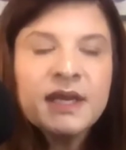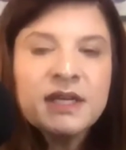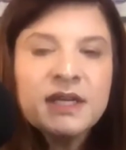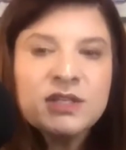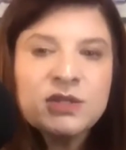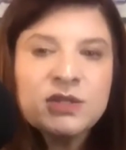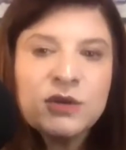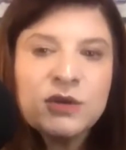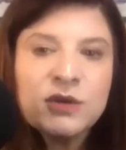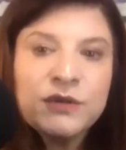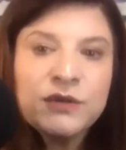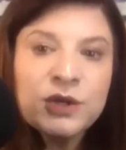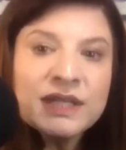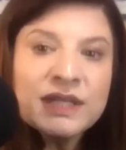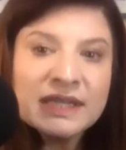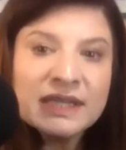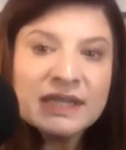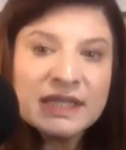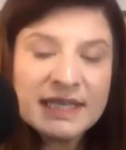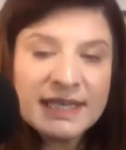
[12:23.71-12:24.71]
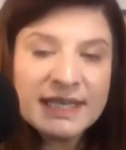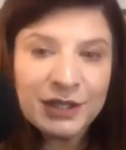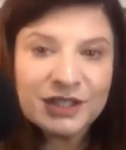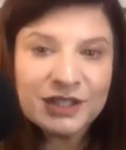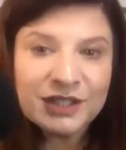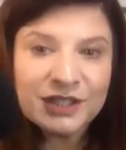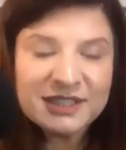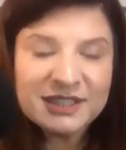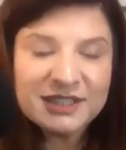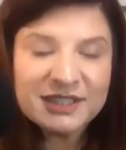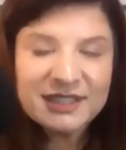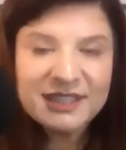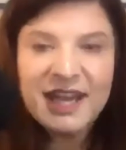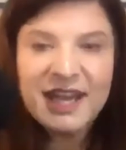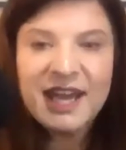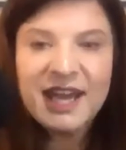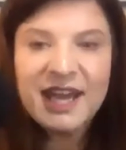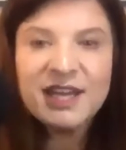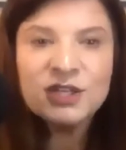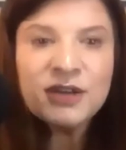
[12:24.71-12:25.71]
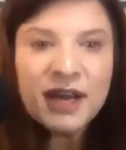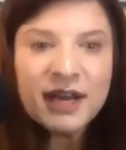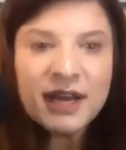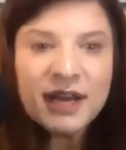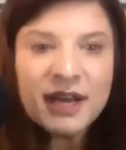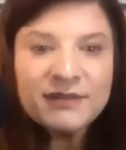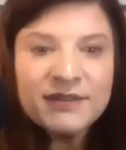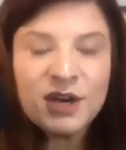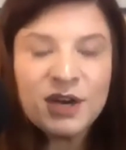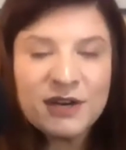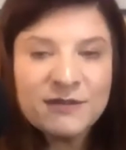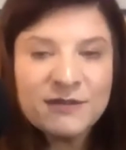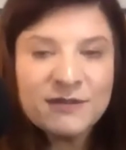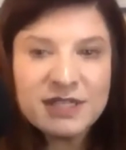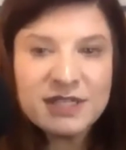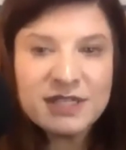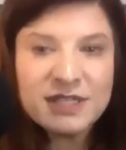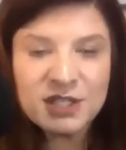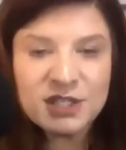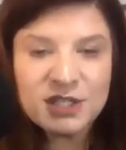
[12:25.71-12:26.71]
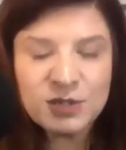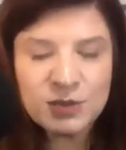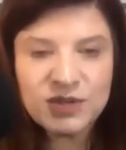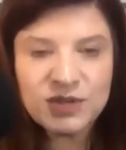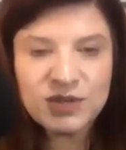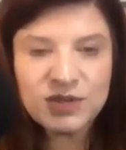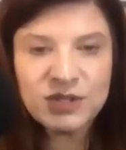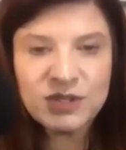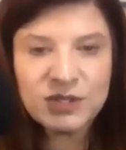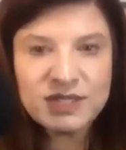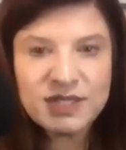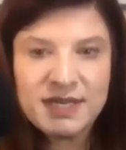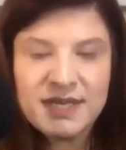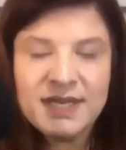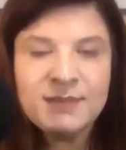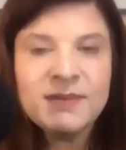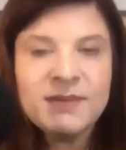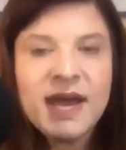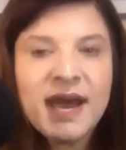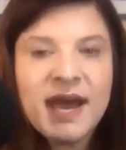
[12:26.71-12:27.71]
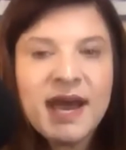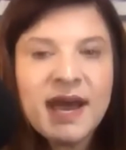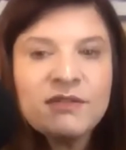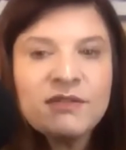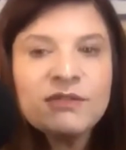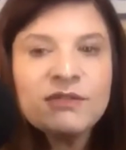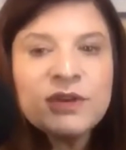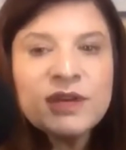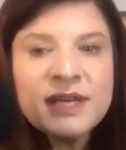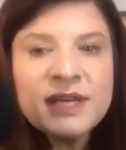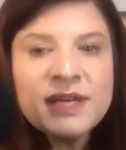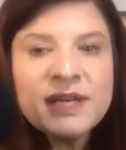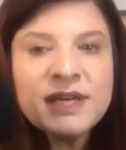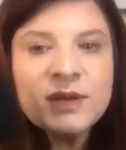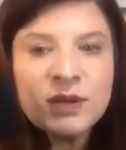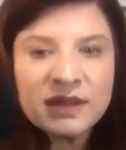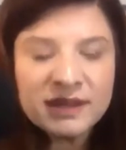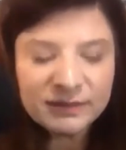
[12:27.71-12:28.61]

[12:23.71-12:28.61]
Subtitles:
So if you're a leader and you're having conversations with your team, every